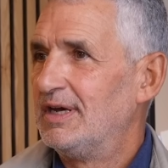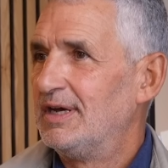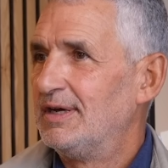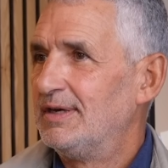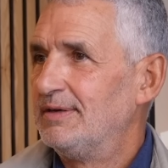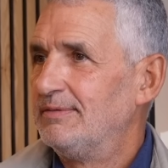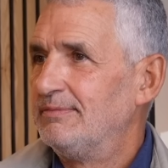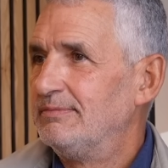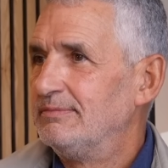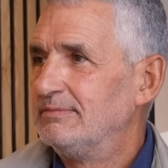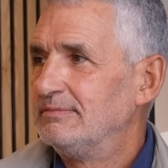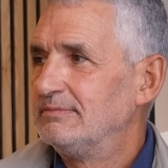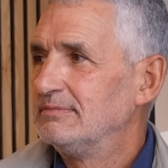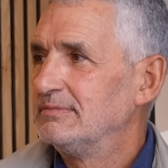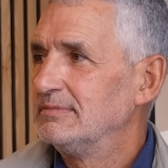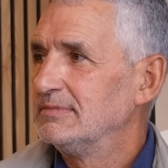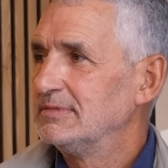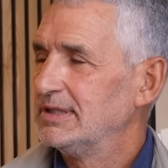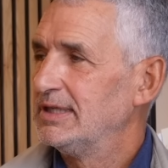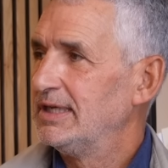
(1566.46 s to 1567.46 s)
Um,
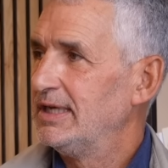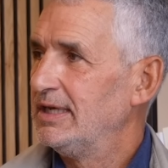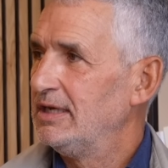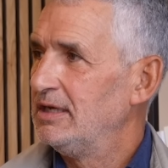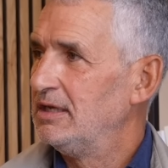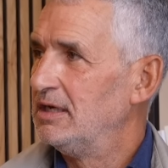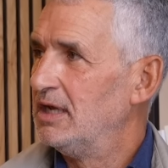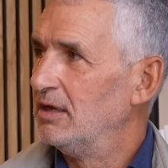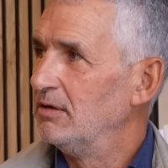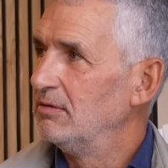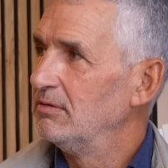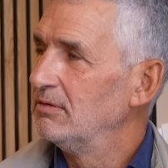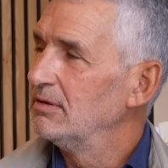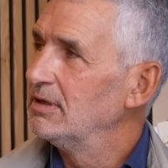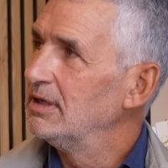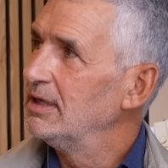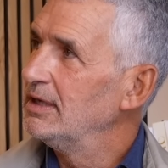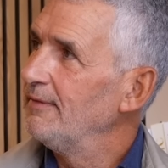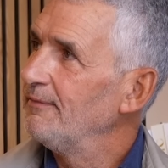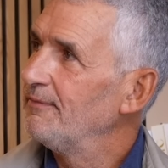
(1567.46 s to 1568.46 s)
you know,
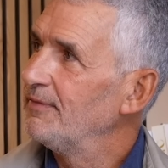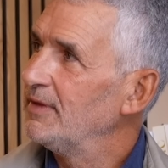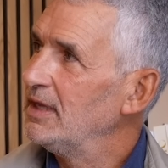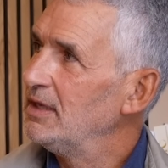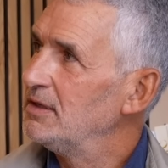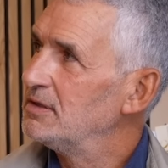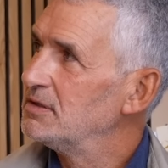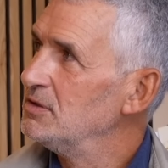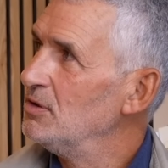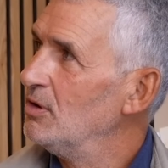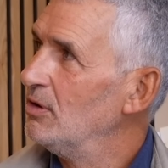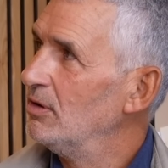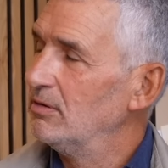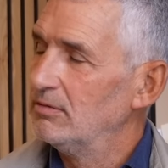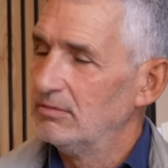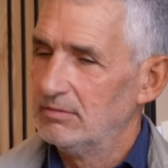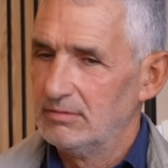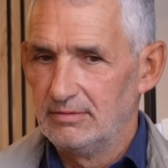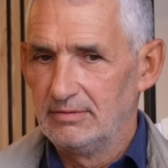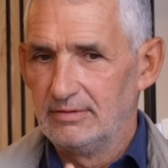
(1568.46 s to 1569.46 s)
it's not
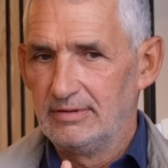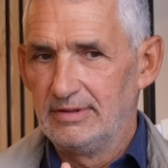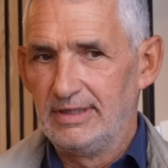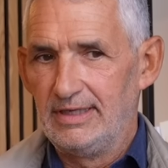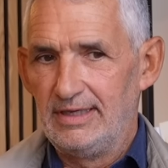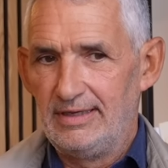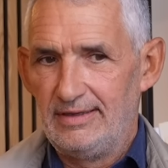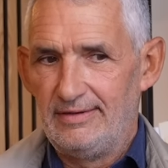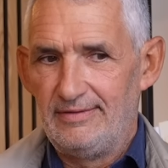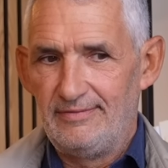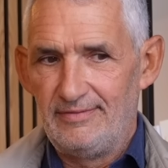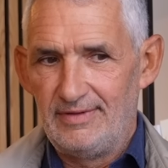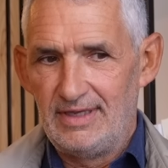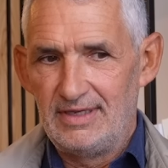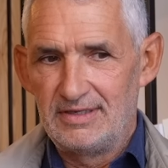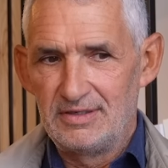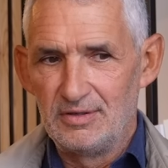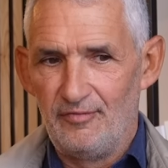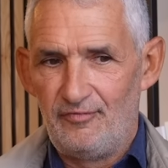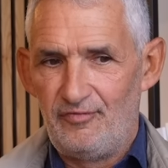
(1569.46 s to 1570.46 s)

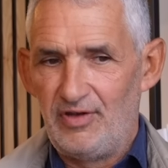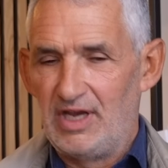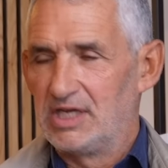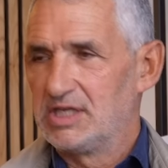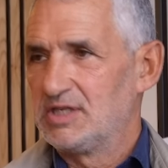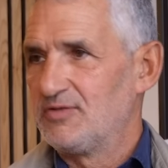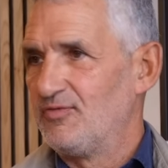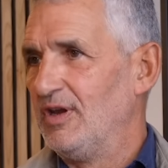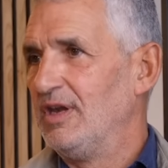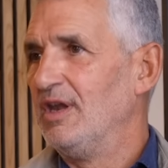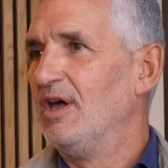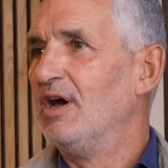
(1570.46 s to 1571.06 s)
it's not fixed for